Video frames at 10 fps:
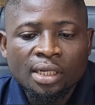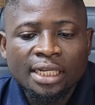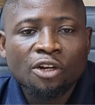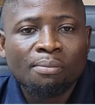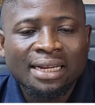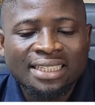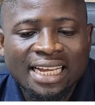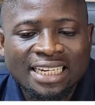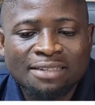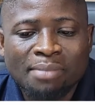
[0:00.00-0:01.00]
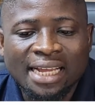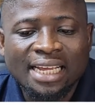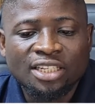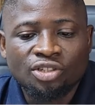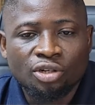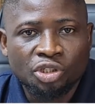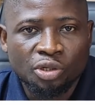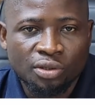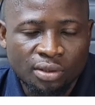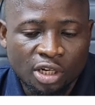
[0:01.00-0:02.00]
Then number 10 is market
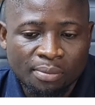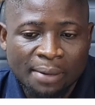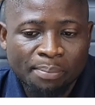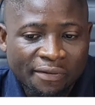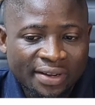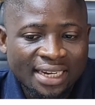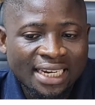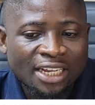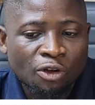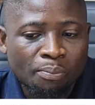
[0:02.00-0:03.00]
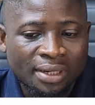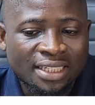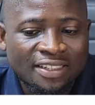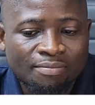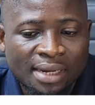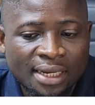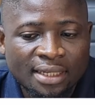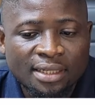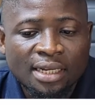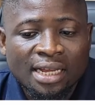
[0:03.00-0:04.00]
structures. Talk about perfectly competitive
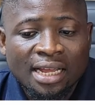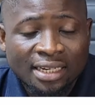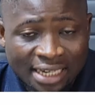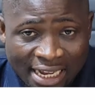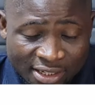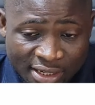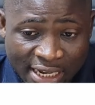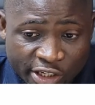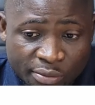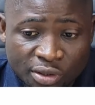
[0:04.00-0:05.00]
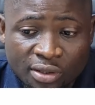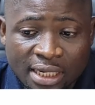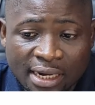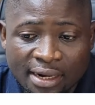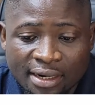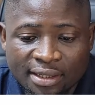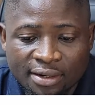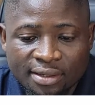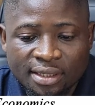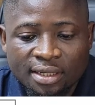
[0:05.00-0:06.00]
markets, the, the assumptions and
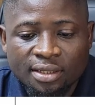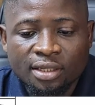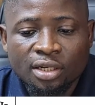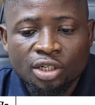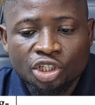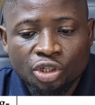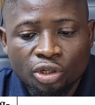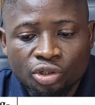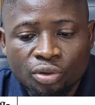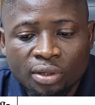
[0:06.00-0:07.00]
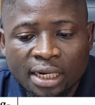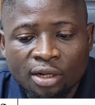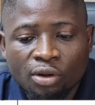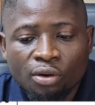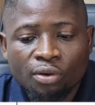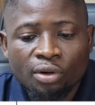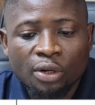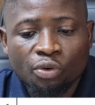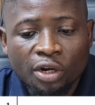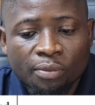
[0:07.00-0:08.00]
characteristics, short run and long run
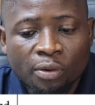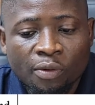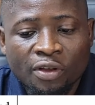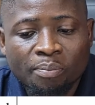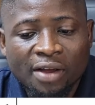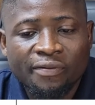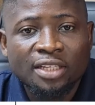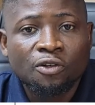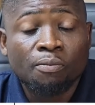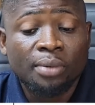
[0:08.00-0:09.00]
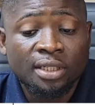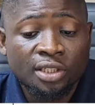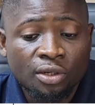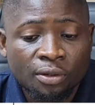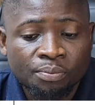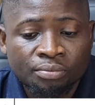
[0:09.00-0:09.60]
equilibrium of a perfect competitor.